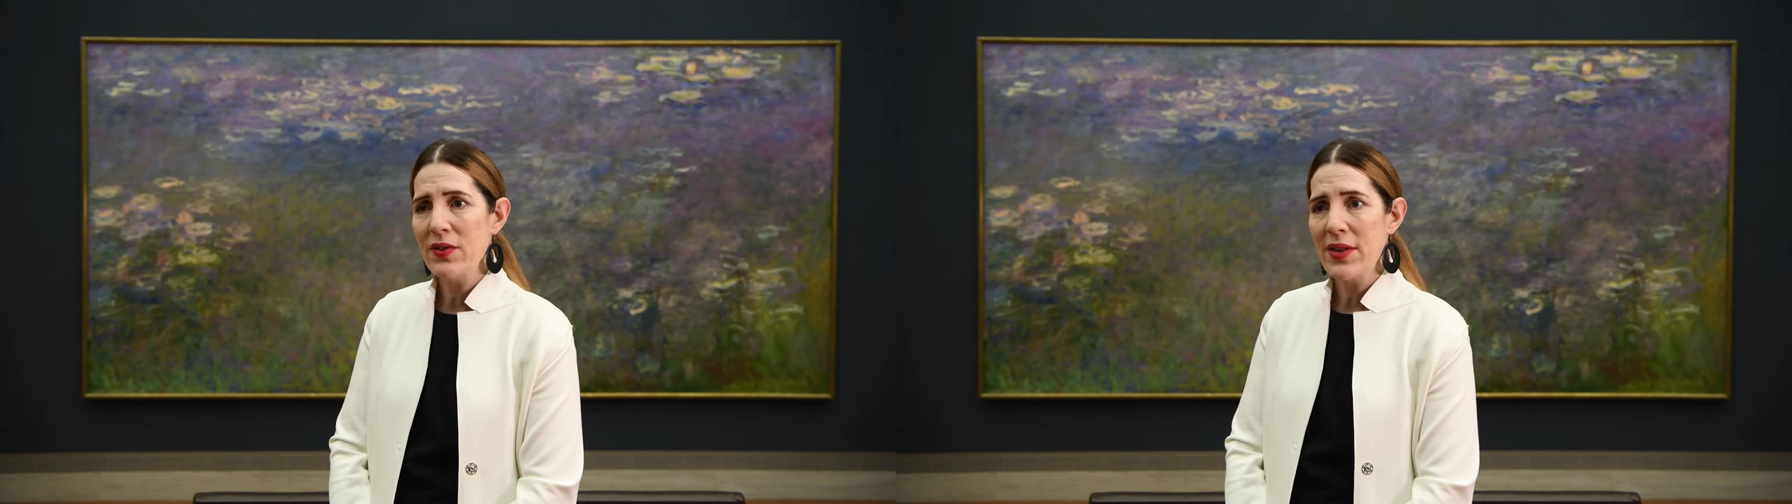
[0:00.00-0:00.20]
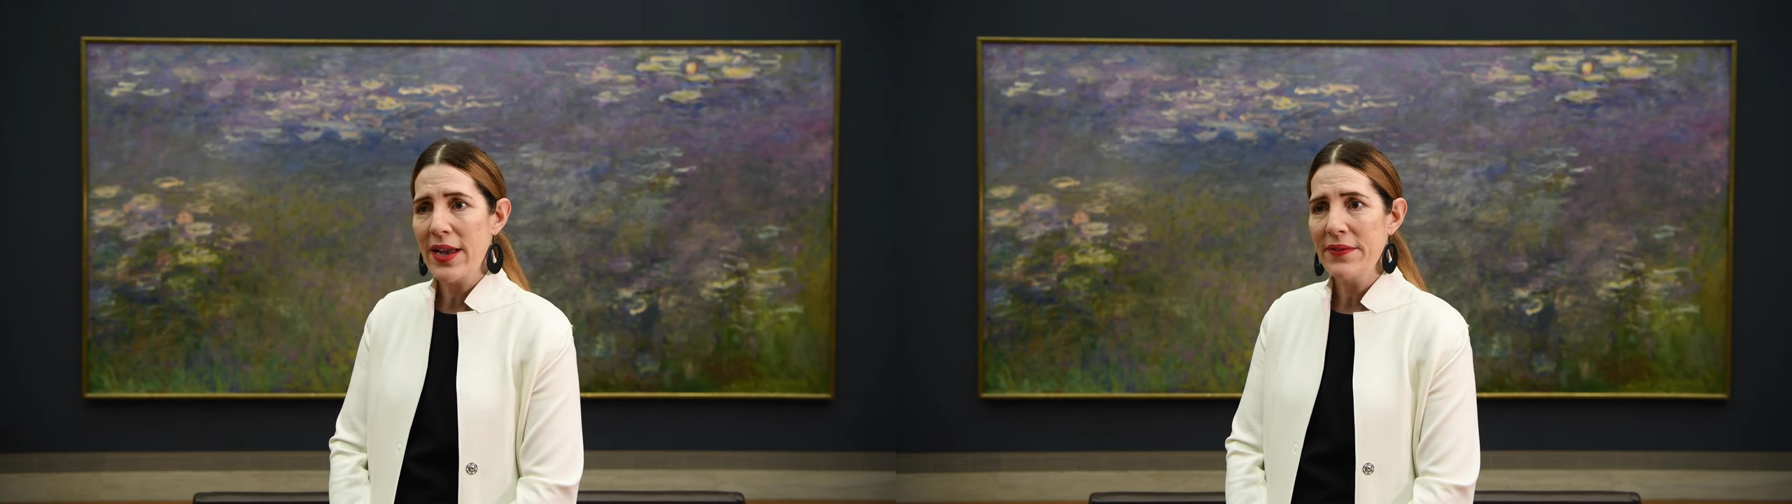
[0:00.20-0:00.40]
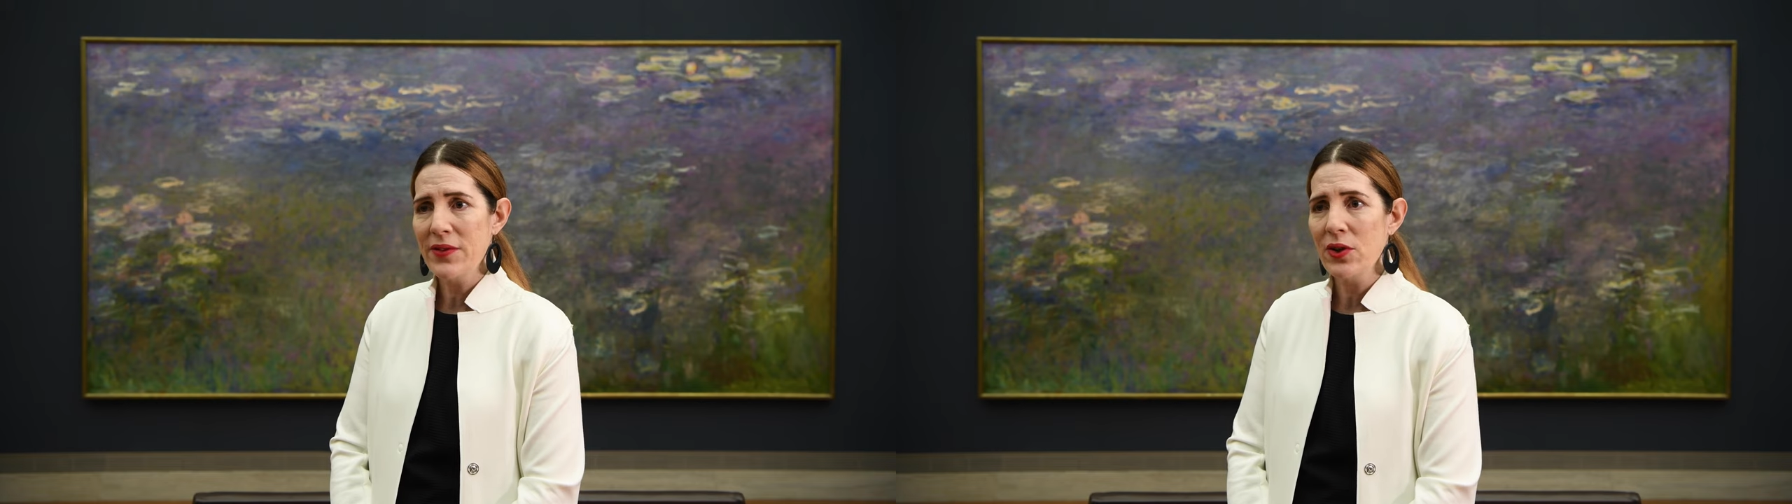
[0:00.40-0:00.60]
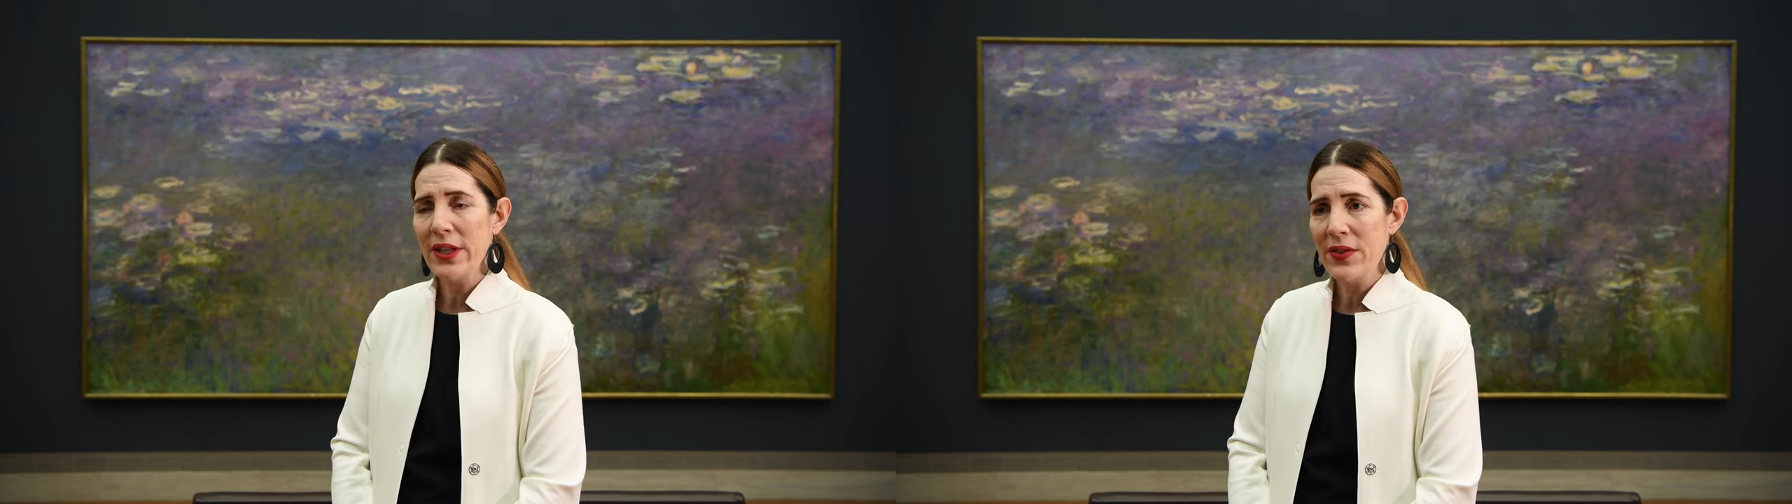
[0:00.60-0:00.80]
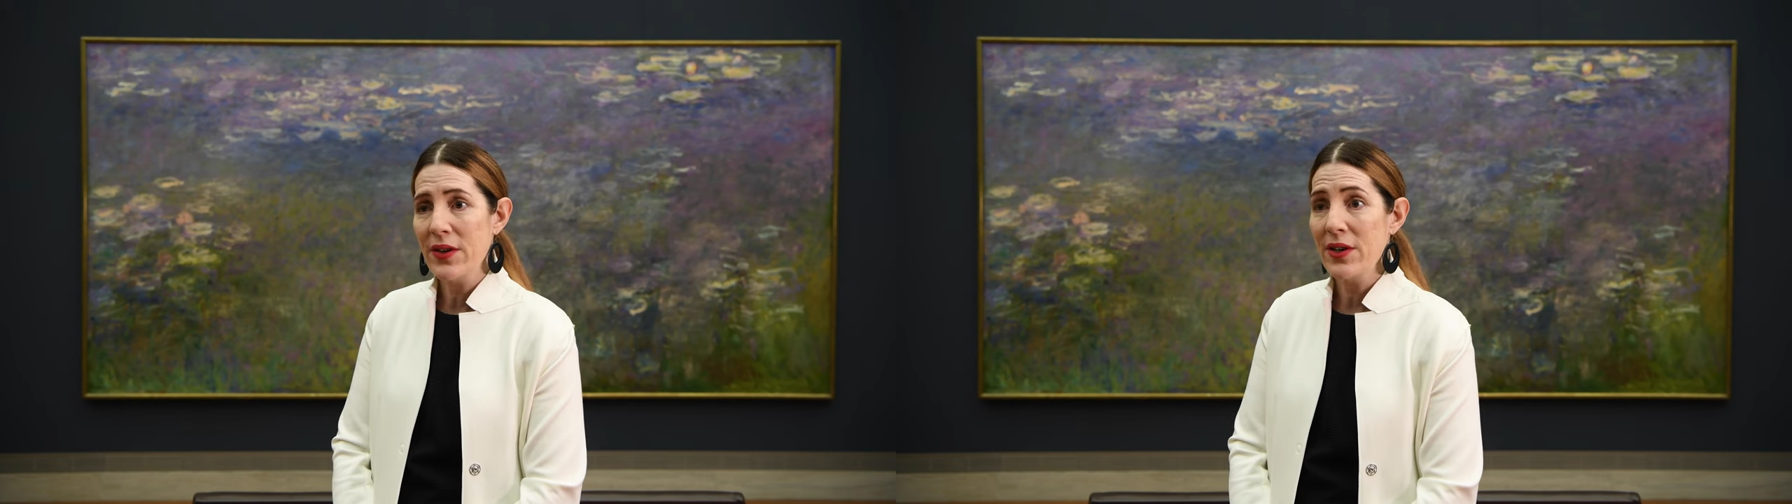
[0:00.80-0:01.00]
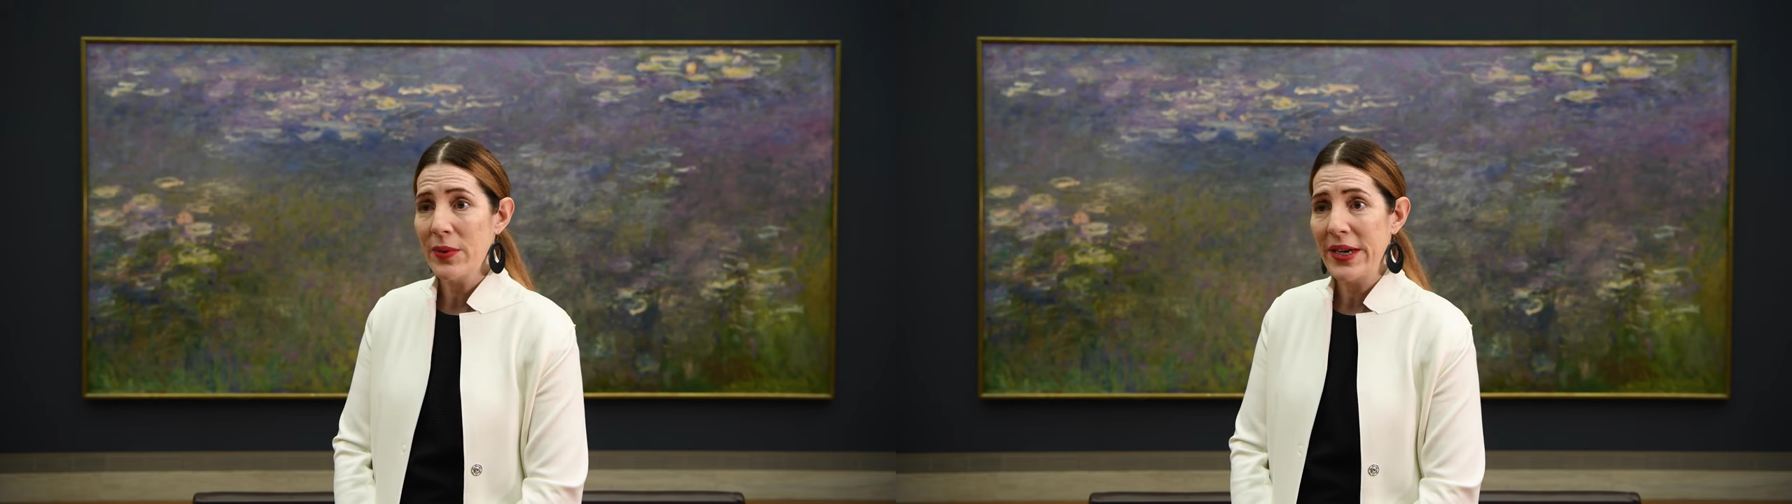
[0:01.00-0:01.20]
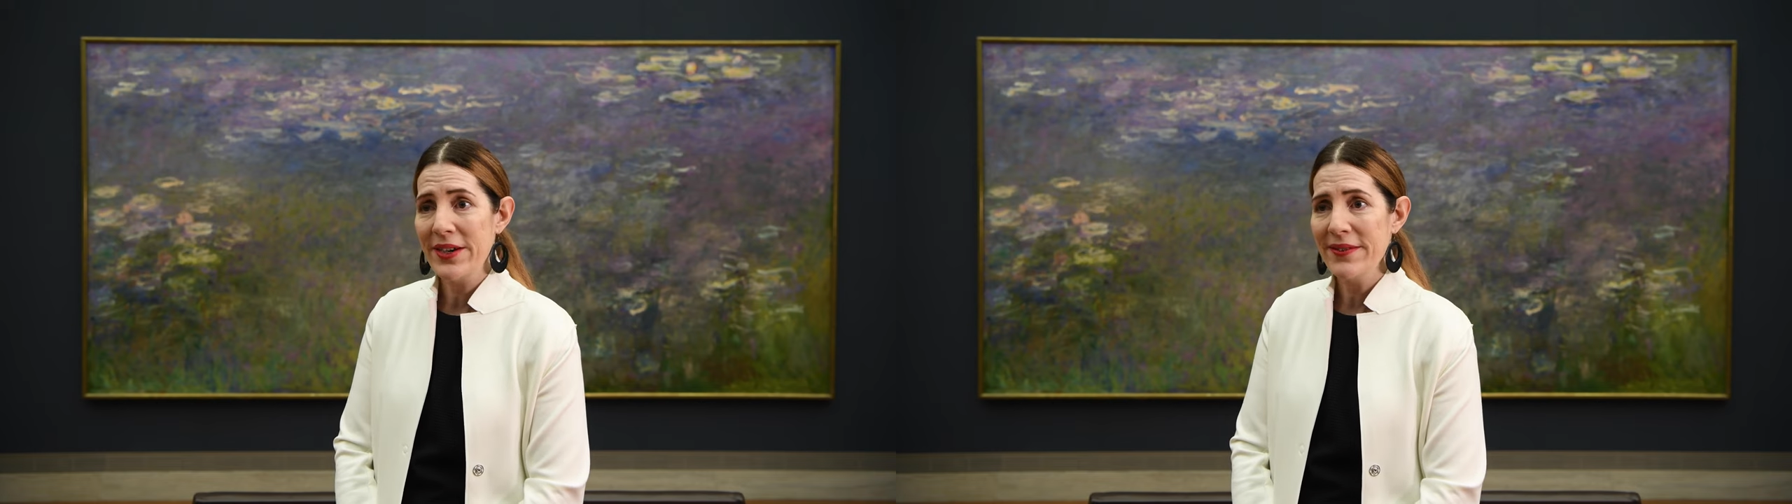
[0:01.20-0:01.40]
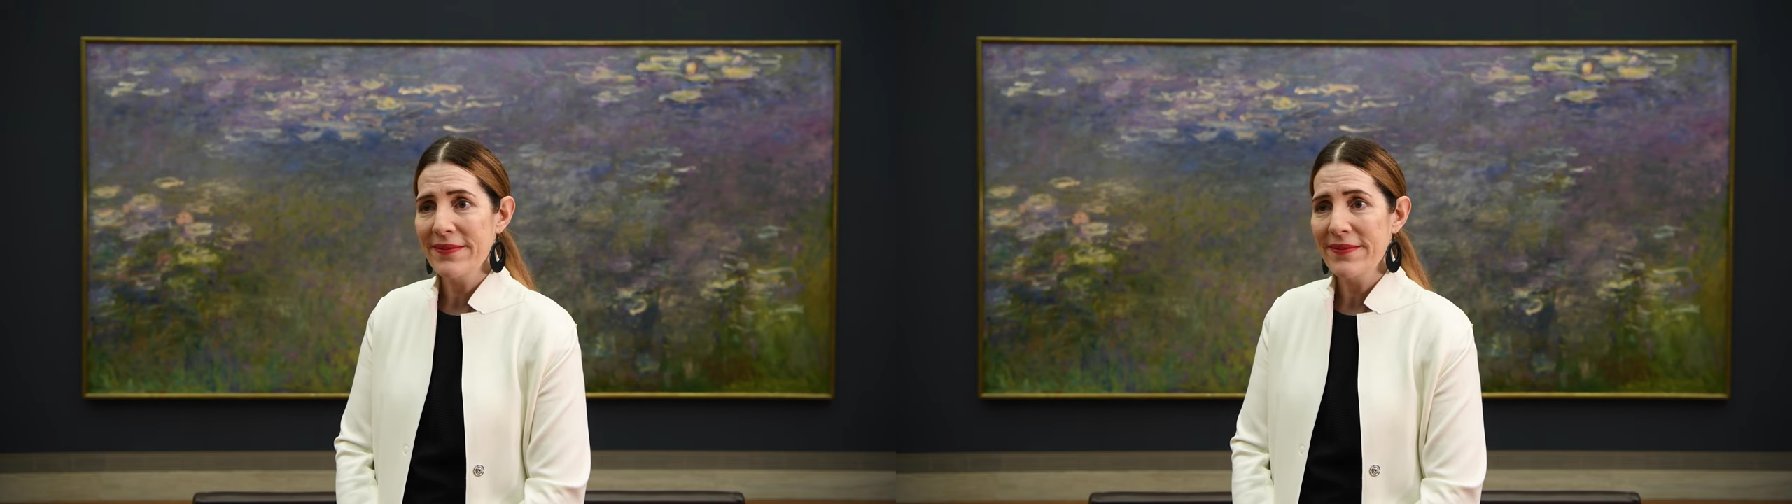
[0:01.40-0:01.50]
lives, early in their career.